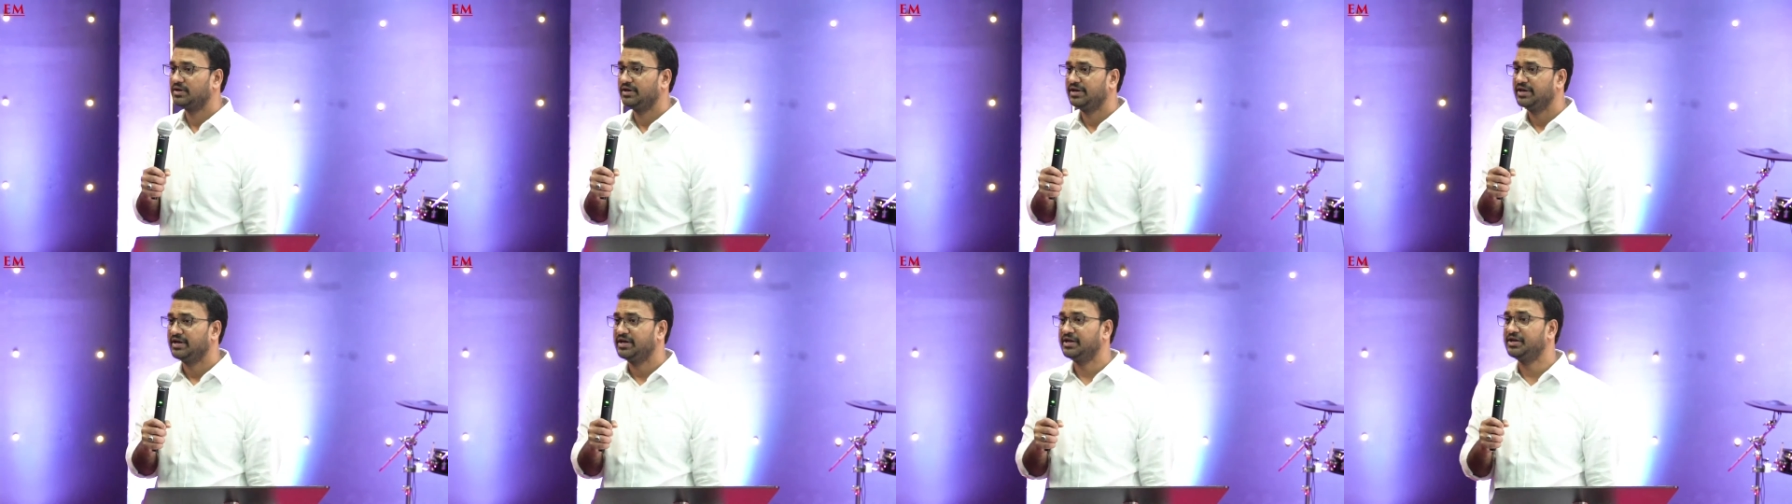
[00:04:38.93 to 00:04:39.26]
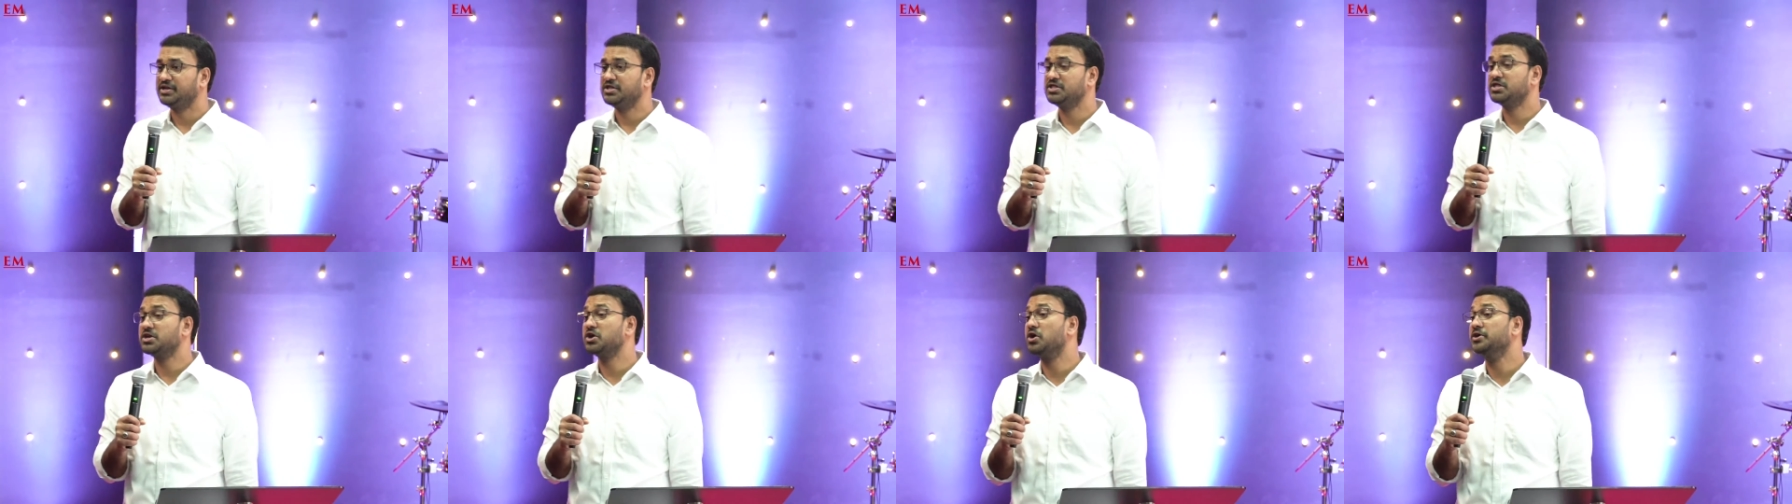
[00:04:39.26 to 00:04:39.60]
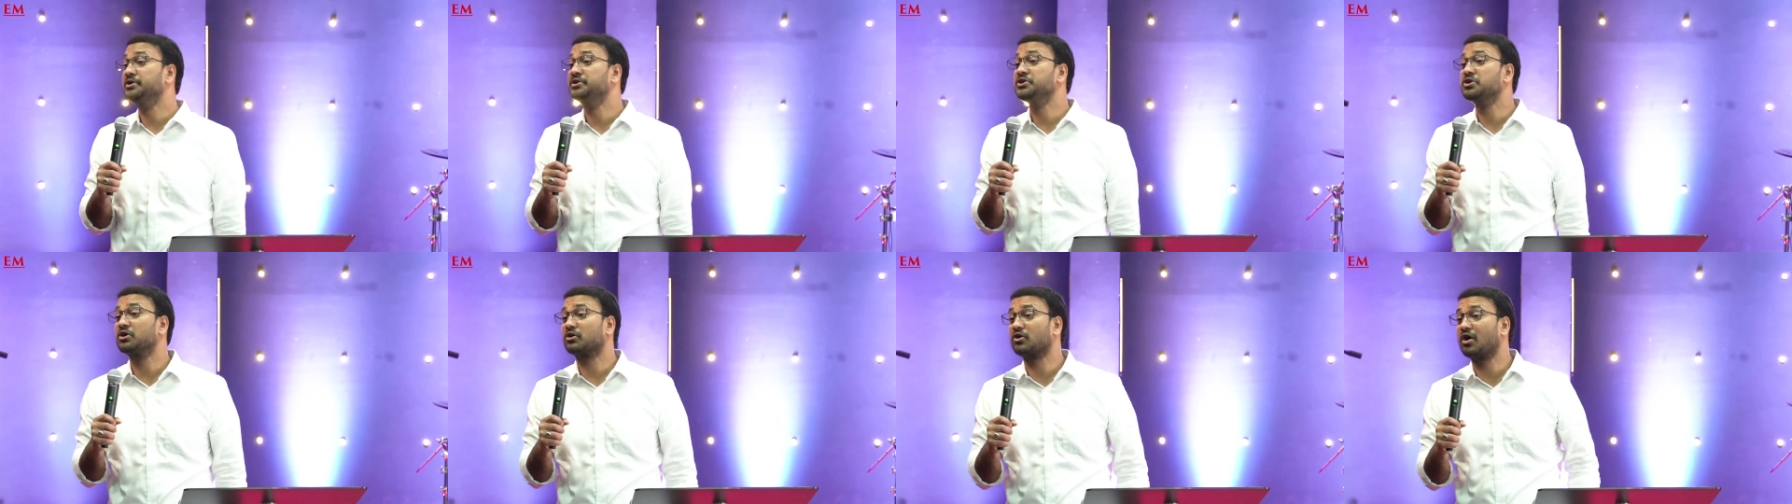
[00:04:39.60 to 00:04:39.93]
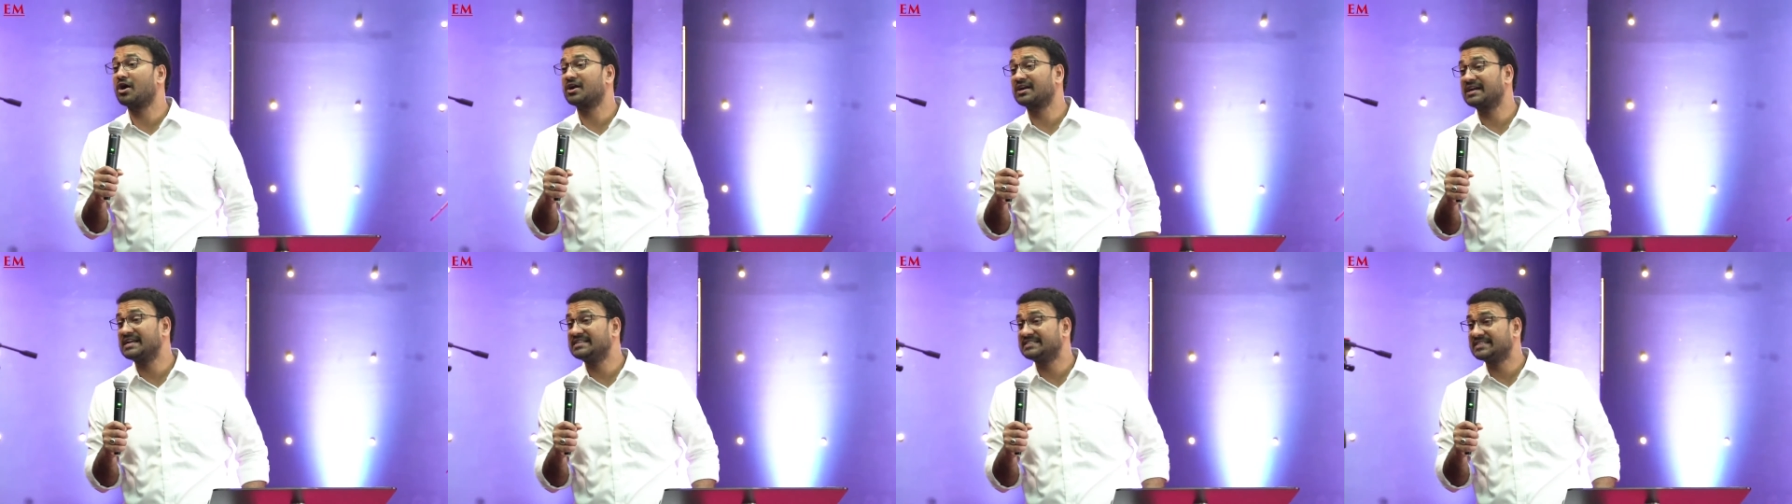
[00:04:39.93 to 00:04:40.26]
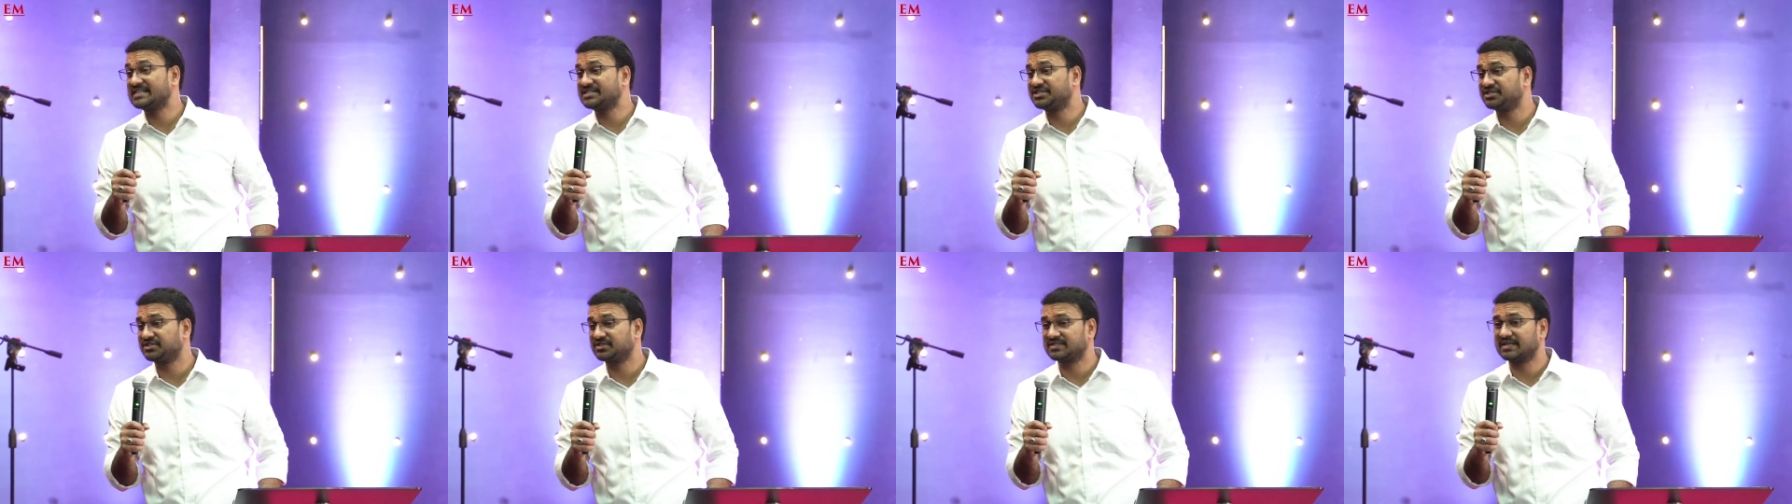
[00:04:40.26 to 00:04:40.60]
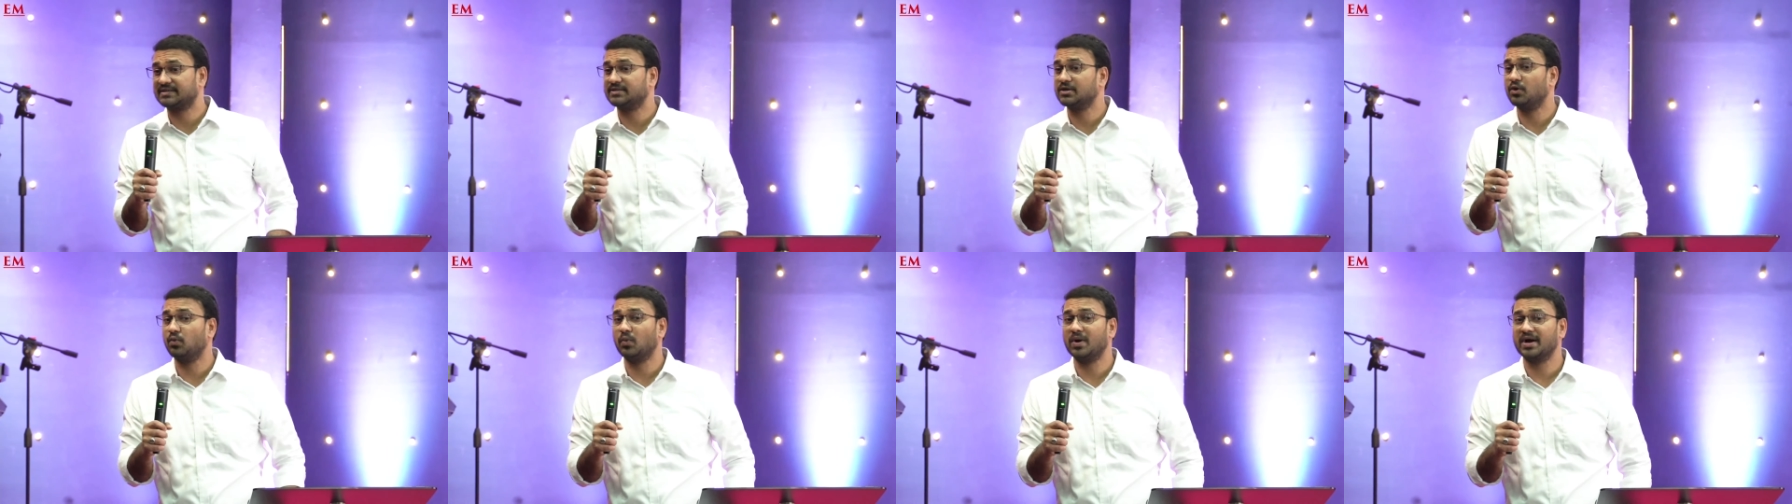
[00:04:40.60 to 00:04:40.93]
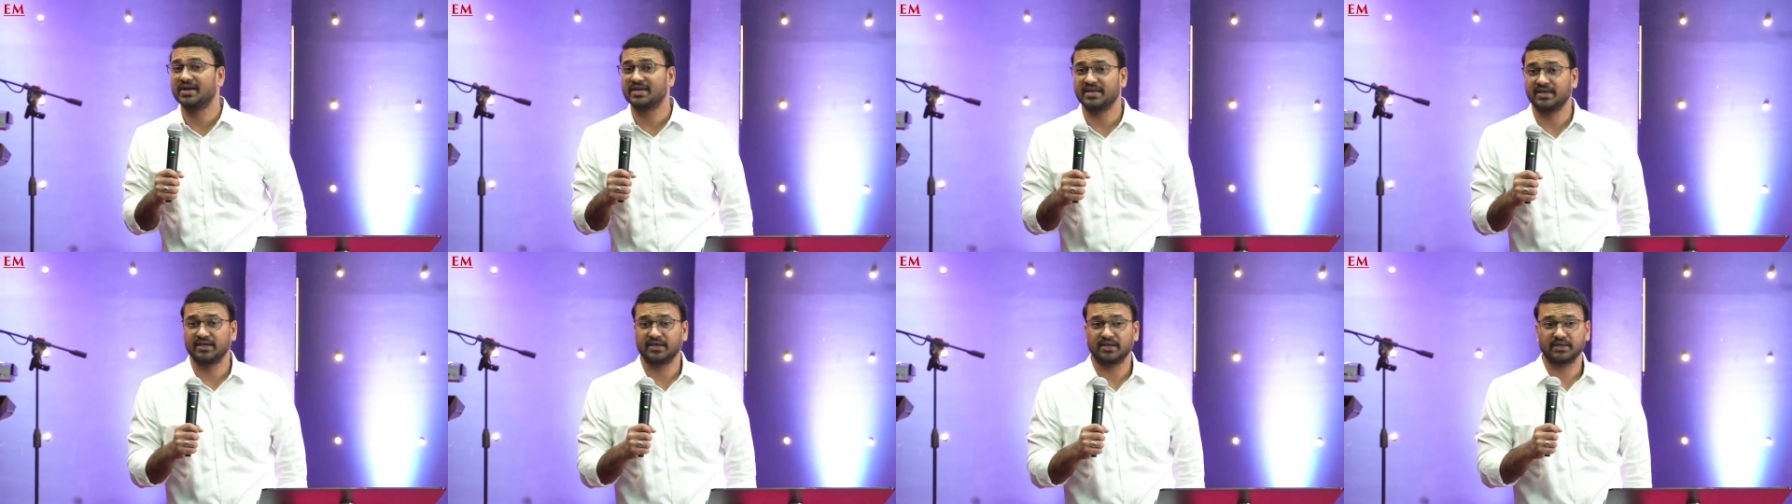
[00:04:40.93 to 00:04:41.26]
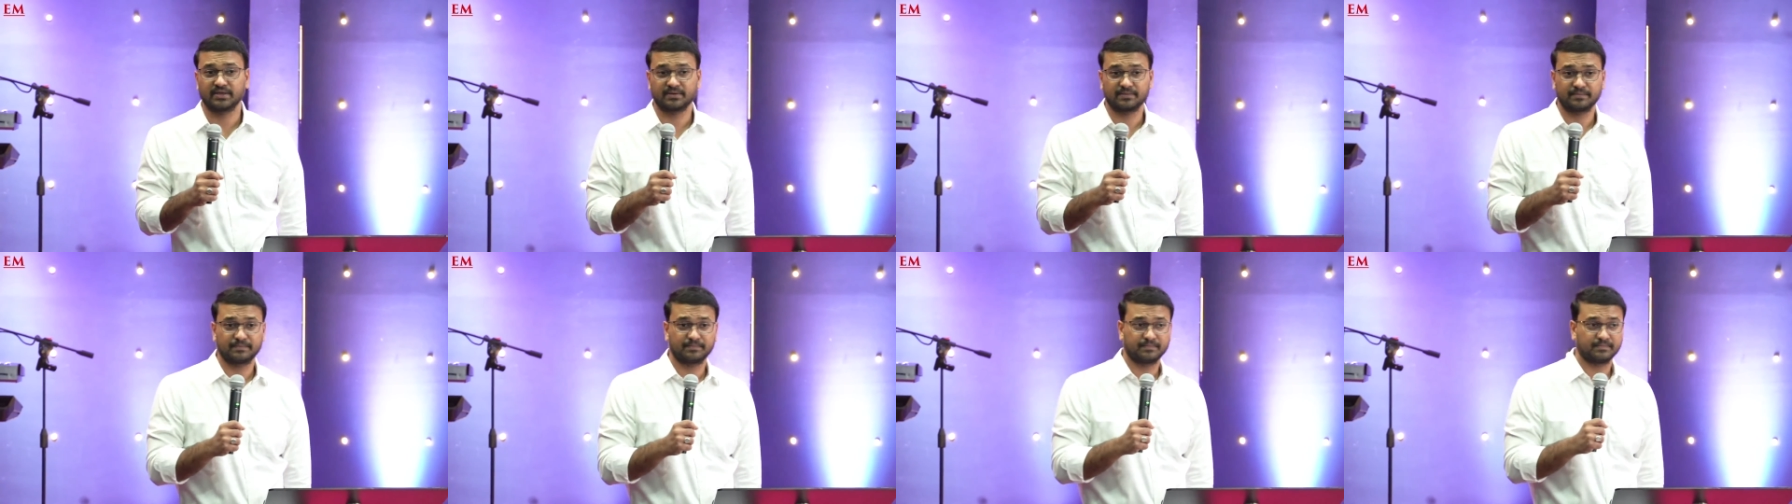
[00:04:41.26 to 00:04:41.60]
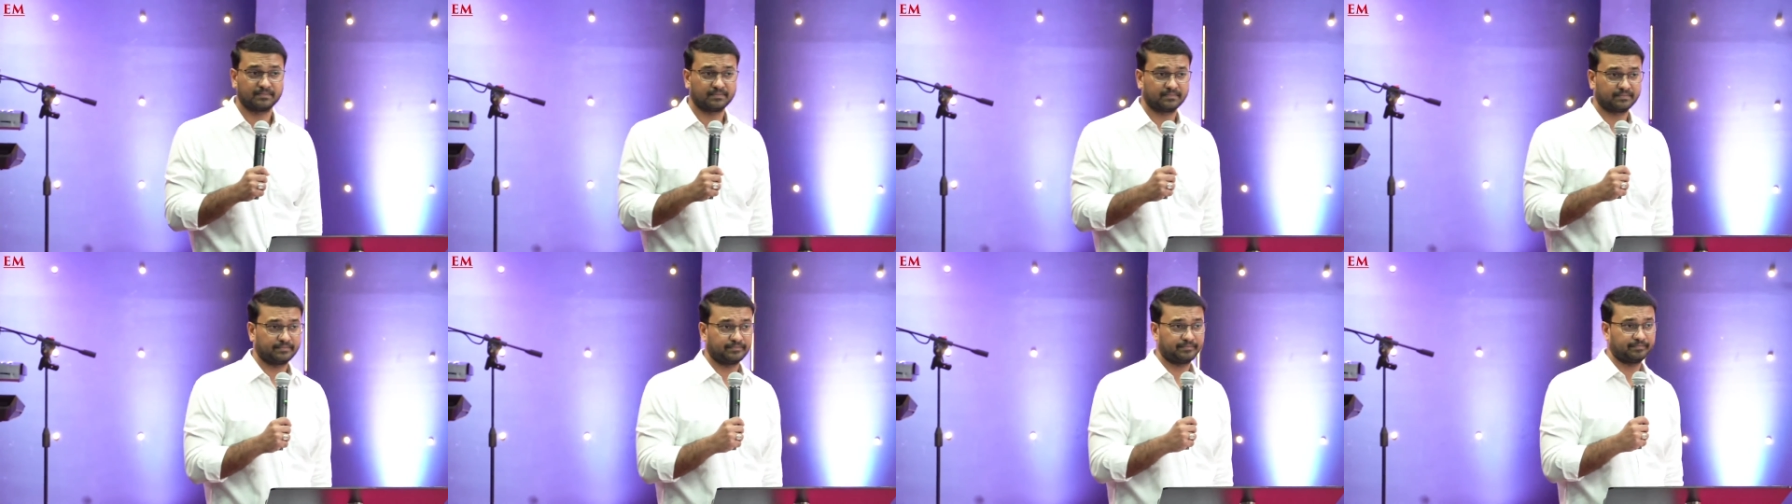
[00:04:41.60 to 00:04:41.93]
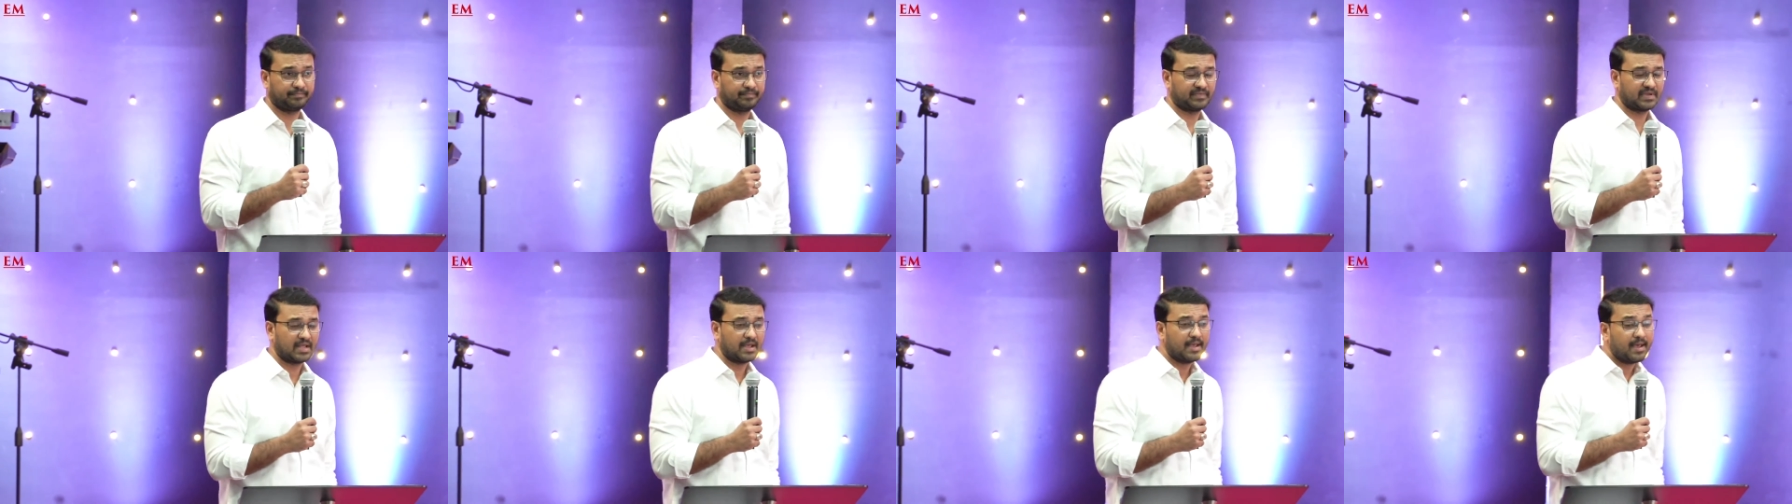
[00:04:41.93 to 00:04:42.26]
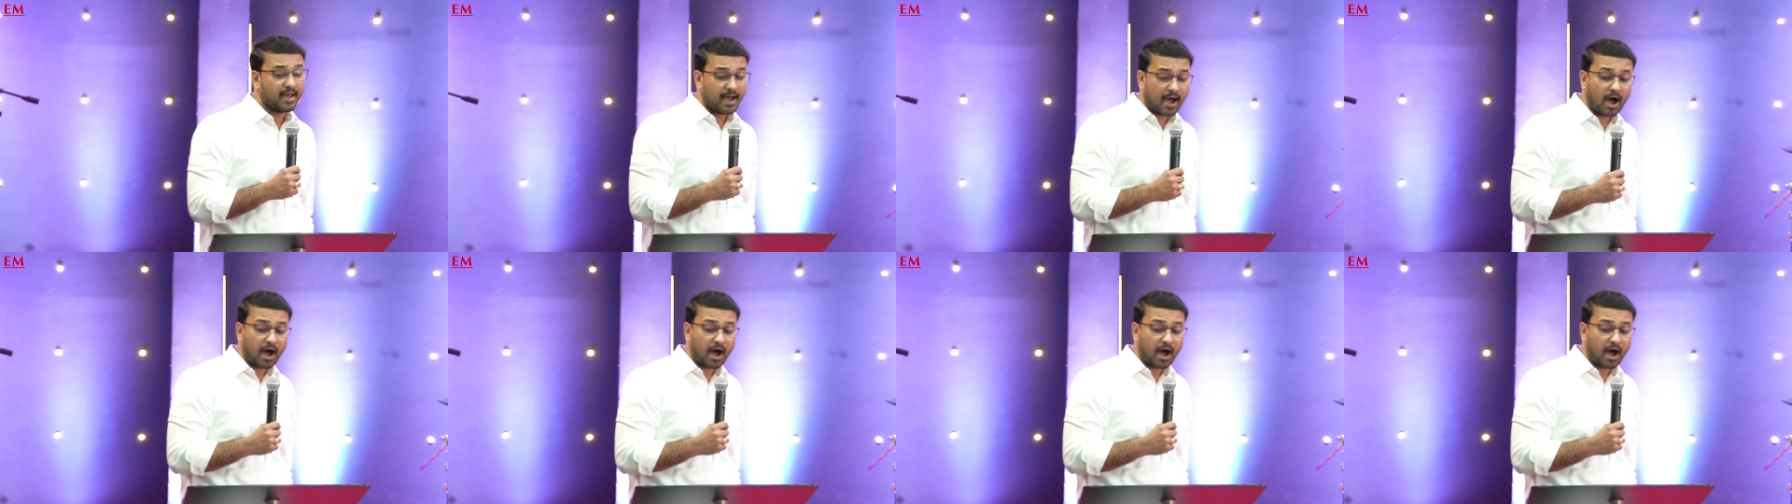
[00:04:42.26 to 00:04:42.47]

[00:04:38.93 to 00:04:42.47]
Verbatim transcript: in, the, in your organizations that you're working in? How